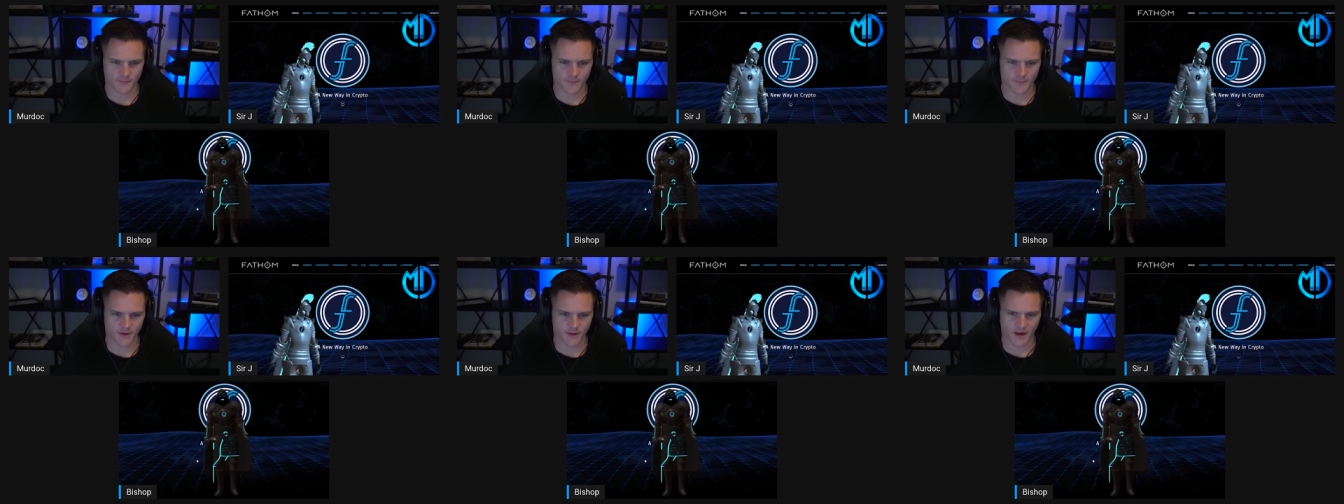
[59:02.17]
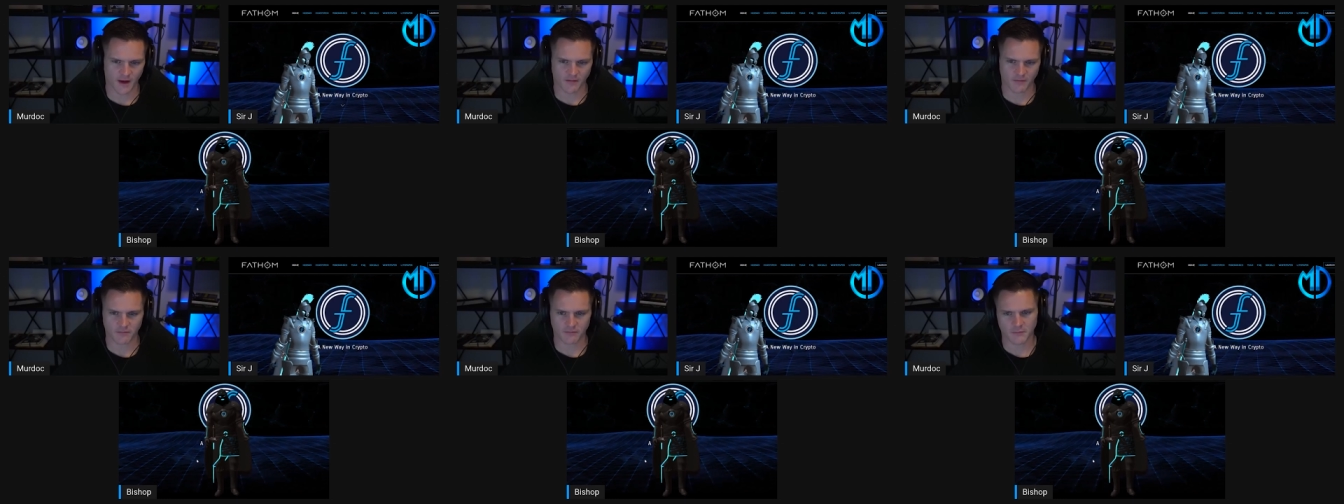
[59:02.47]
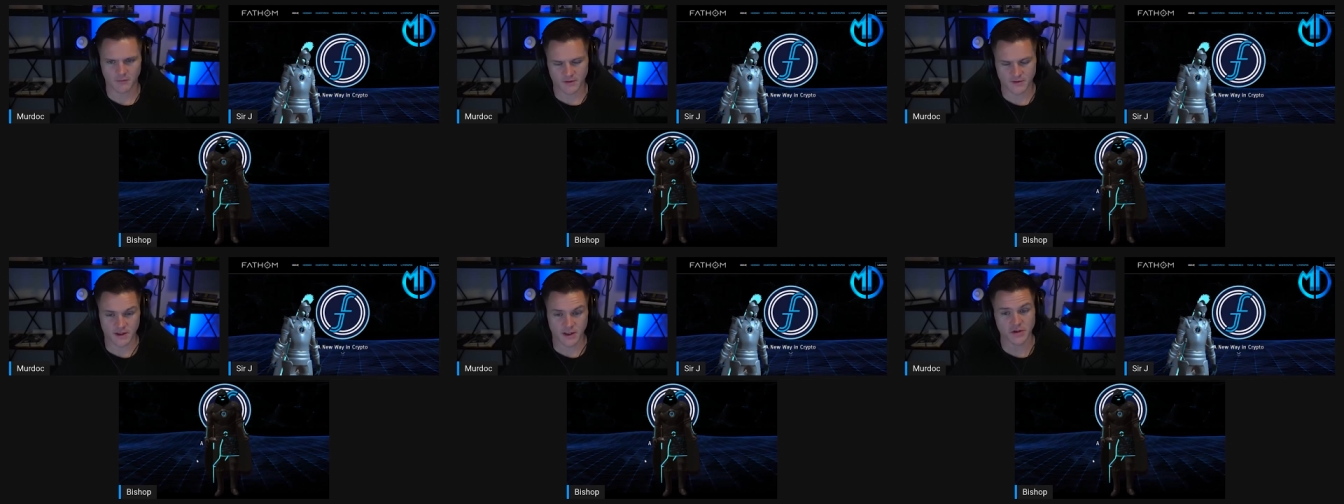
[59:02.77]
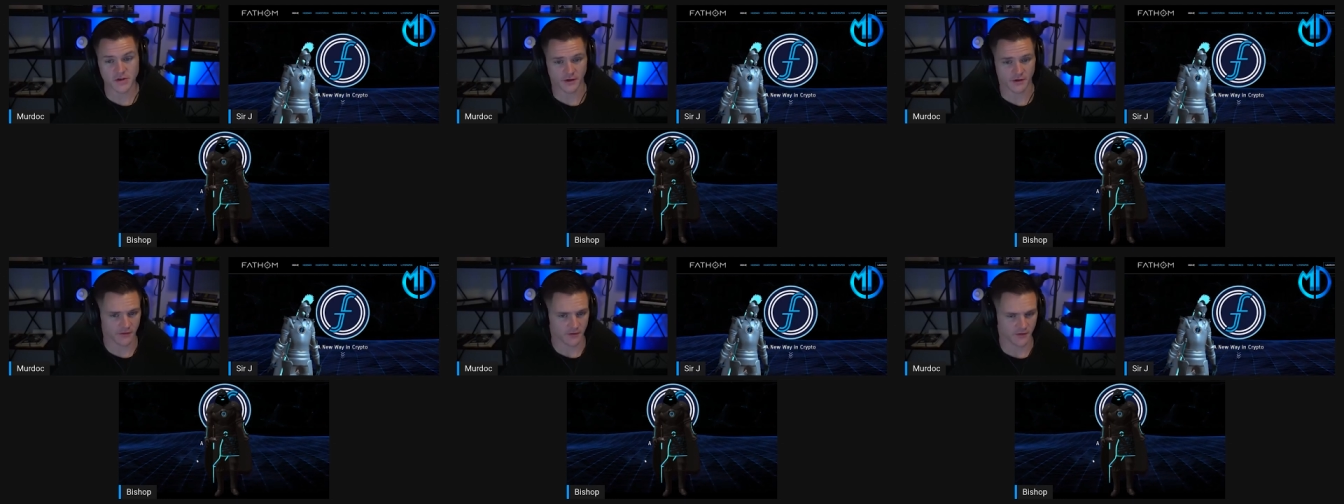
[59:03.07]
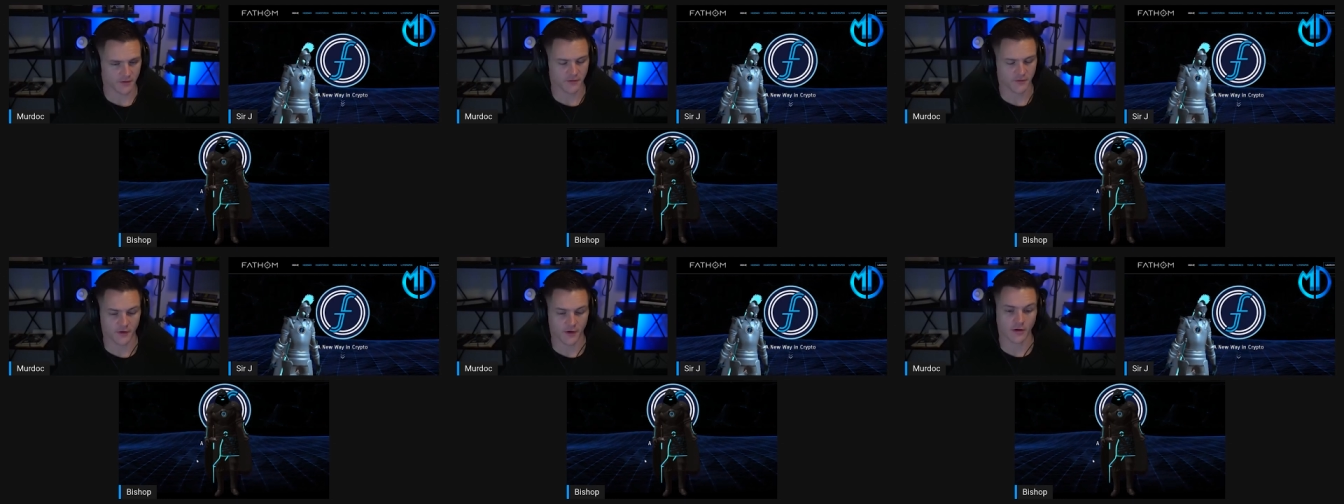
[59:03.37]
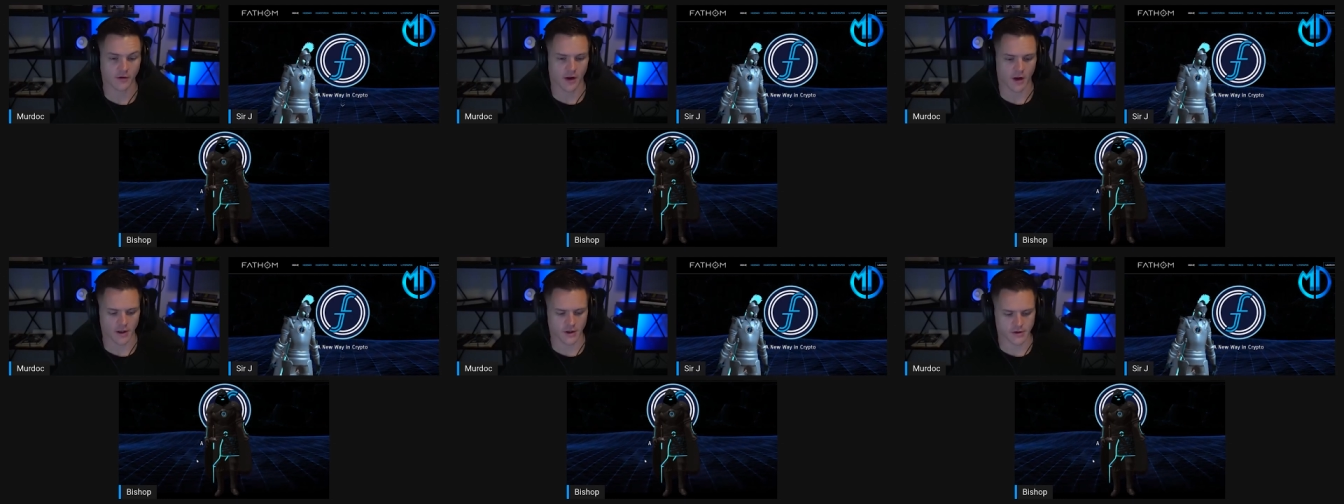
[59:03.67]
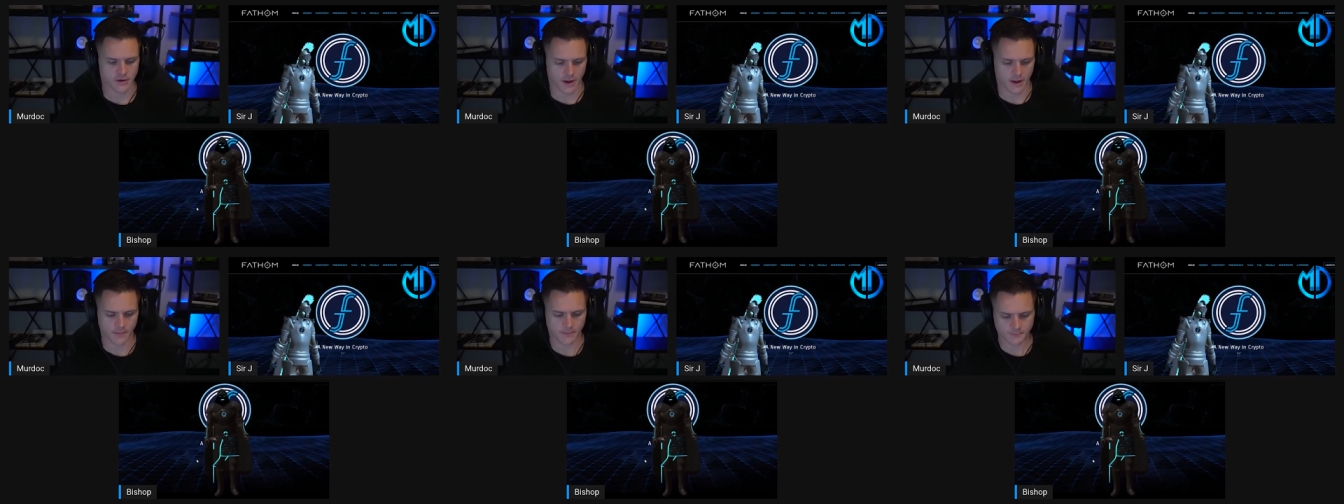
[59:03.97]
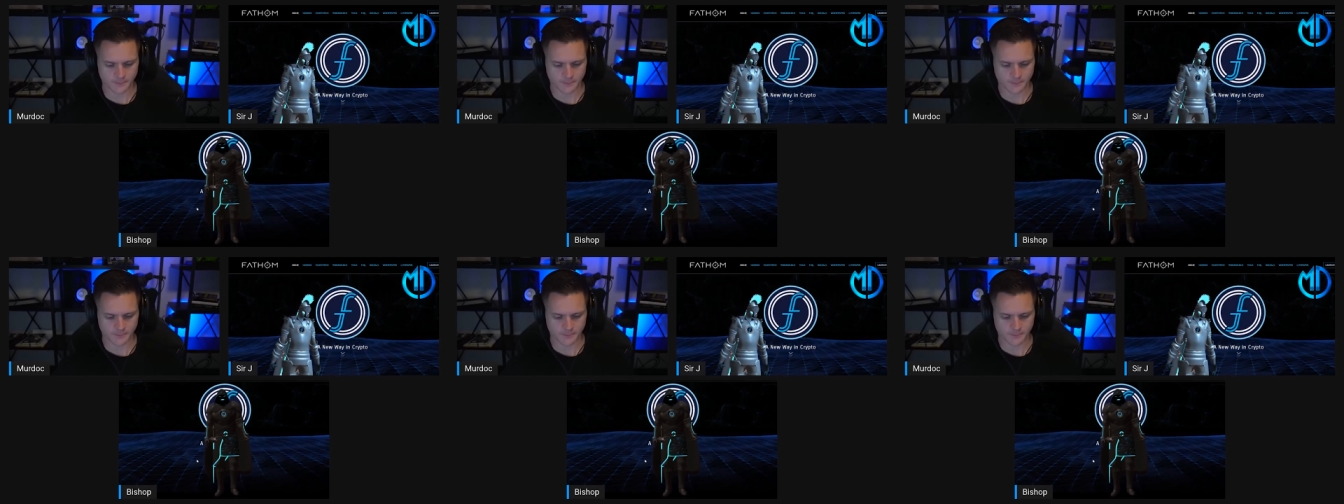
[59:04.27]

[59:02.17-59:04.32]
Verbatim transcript: that essentially a fair launch, right?